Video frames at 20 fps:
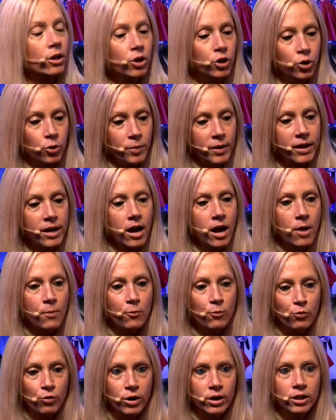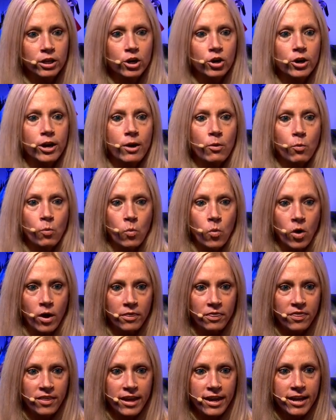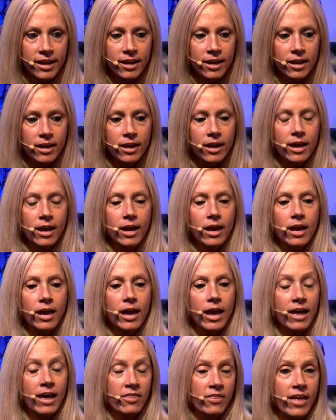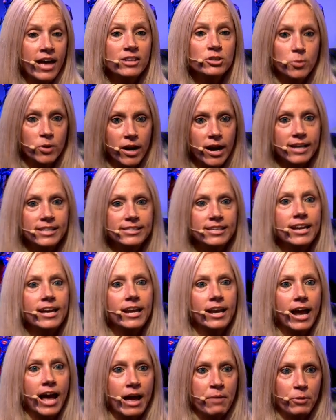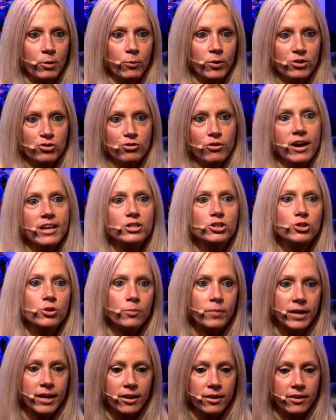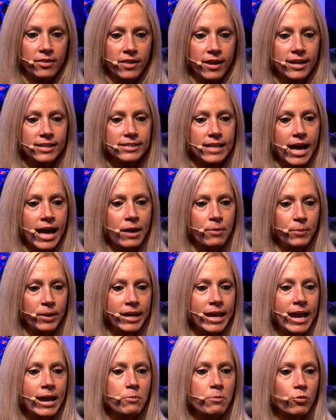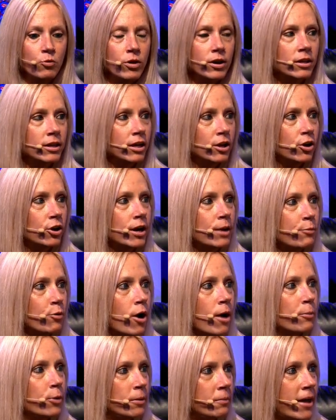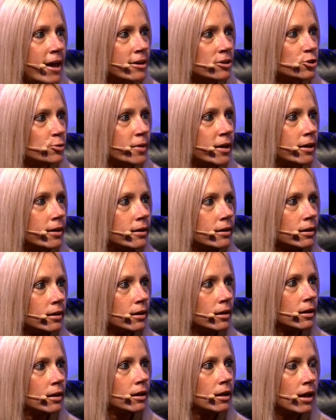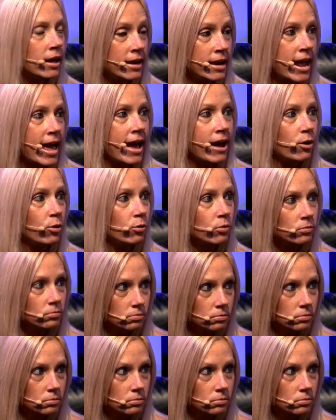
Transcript: You become really good at one thing, and that's what I did. I mean, we tried so many other things. I became really good at property management, and now